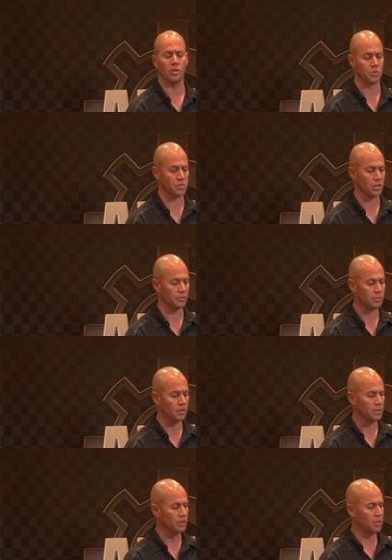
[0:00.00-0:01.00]
Holster.
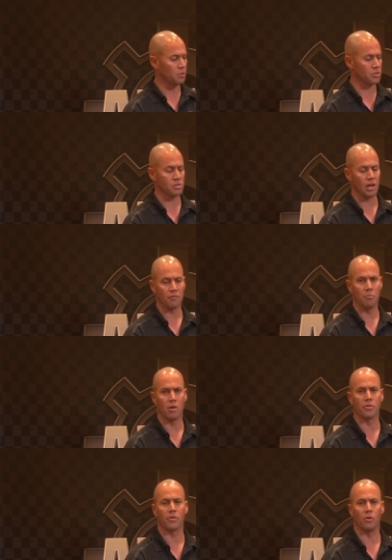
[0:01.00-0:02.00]
It was designed for
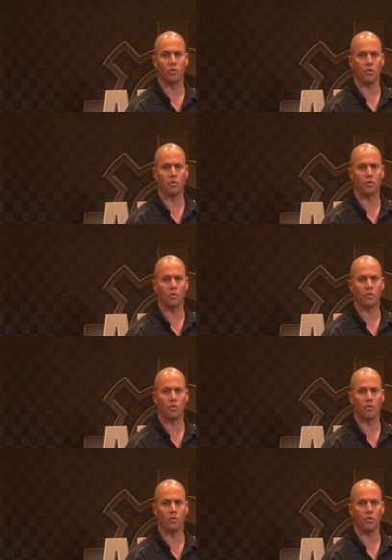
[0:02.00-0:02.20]
military and law